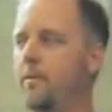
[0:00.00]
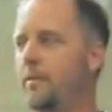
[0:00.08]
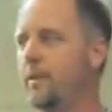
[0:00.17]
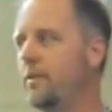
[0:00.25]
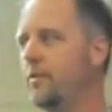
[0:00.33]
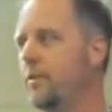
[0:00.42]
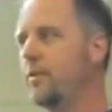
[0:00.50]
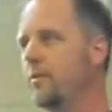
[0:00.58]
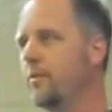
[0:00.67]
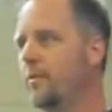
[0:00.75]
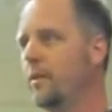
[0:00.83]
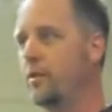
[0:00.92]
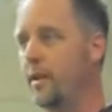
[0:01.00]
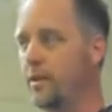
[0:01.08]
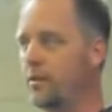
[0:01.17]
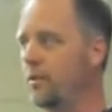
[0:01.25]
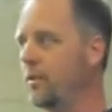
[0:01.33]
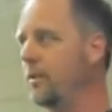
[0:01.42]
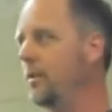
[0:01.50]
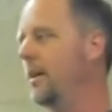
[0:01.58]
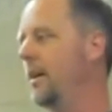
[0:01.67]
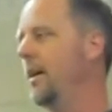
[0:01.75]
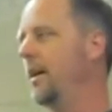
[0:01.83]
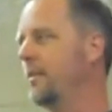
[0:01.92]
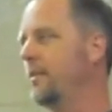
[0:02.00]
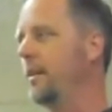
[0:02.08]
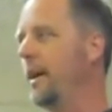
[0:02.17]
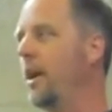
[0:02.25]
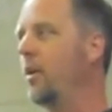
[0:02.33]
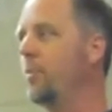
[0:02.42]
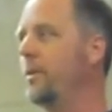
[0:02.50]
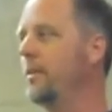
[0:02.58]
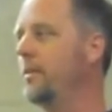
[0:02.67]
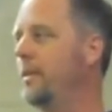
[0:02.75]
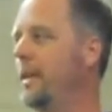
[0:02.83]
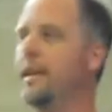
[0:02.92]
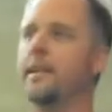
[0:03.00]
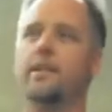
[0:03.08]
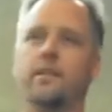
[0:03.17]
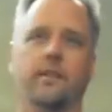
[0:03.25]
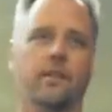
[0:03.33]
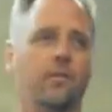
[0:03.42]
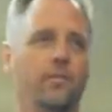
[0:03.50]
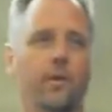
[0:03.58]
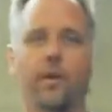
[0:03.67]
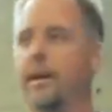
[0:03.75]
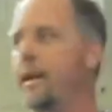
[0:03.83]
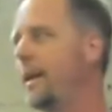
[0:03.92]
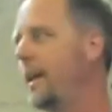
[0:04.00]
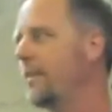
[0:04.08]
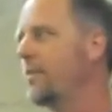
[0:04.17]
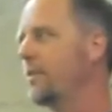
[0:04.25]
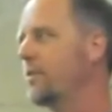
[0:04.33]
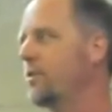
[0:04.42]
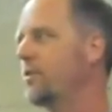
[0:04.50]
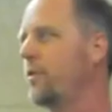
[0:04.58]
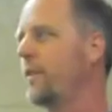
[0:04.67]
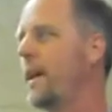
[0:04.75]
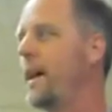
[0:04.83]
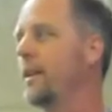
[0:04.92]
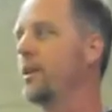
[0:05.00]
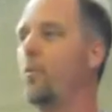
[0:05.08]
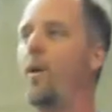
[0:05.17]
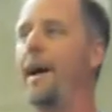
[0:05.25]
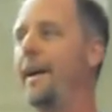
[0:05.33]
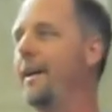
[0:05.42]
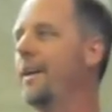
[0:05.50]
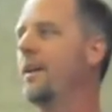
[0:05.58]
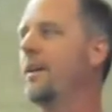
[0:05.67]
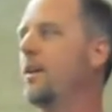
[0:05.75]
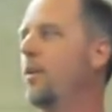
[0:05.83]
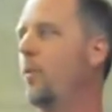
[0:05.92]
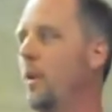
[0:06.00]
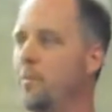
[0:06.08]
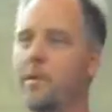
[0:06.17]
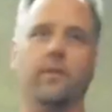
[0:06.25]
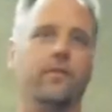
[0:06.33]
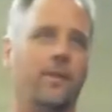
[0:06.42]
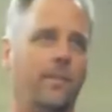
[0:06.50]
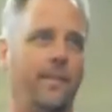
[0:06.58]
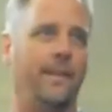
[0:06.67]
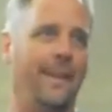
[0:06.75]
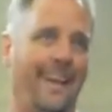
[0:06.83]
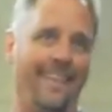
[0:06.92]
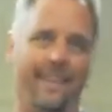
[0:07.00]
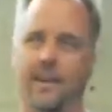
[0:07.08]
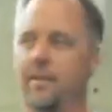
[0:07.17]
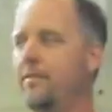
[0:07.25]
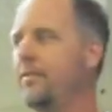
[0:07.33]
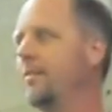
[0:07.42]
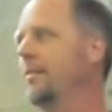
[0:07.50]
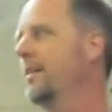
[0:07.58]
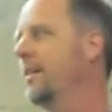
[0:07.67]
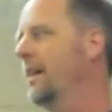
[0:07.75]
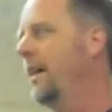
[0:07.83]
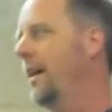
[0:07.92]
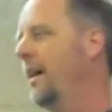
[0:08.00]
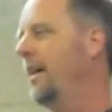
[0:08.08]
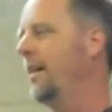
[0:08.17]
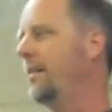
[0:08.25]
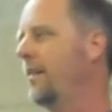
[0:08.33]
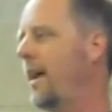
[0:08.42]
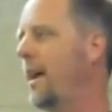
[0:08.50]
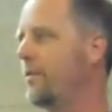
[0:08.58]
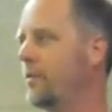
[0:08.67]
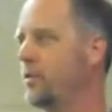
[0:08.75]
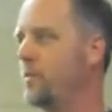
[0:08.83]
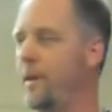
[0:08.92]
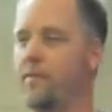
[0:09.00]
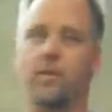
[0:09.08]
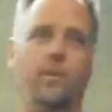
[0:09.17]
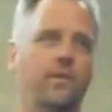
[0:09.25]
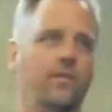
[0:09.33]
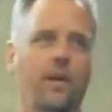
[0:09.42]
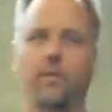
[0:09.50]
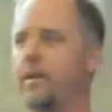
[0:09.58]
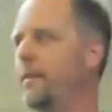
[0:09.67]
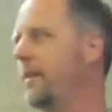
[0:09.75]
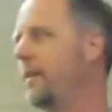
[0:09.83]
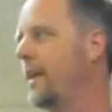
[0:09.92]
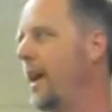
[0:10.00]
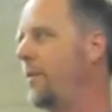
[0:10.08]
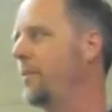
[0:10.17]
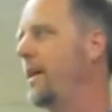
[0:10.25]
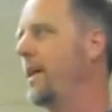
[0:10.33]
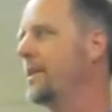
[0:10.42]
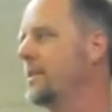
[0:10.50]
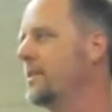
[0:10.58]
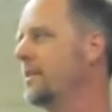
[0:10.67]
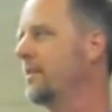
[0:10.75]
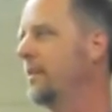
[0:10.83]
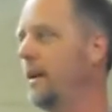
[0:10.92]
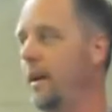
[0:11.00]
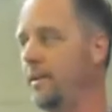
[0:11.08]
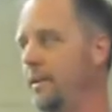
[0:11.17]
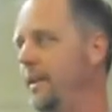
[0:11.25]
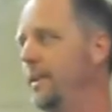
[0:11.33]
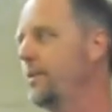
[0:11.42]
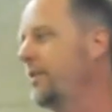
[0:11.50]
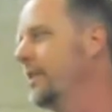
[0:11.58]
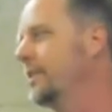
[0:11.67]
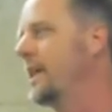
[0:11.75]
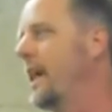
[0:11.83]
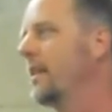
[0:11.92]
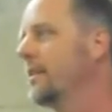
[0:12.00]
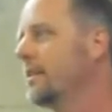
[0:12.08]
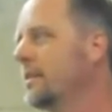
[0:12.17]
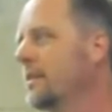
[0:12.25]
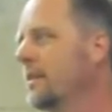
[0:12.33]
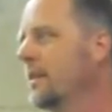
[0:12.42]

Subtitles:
considered critical to help teach the community and visitors to the island why we built something like this. Out of respect for what's already there and how we managed an interesting challenge.